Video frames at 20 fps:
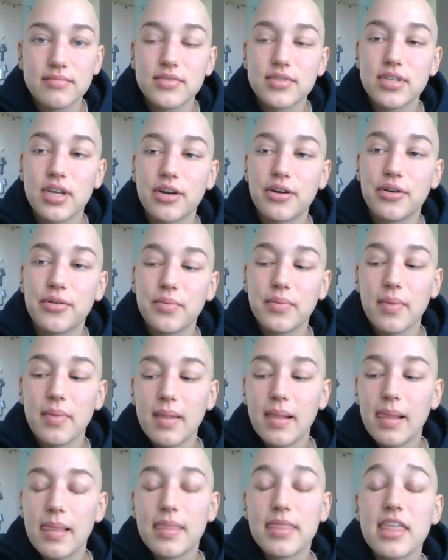So,
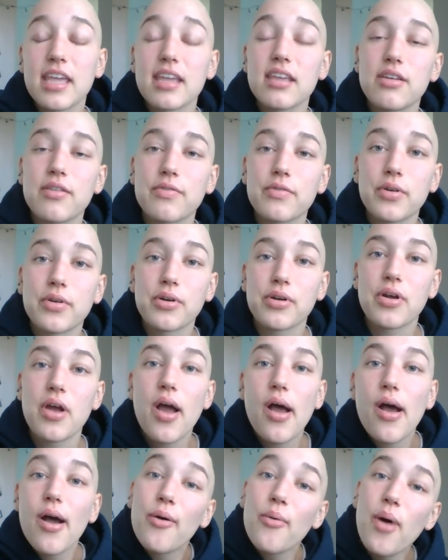thank you for
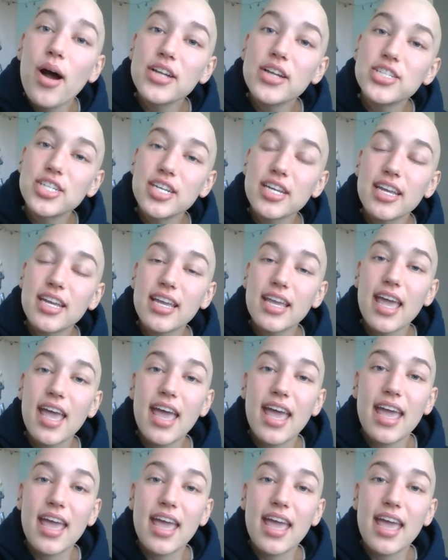watching,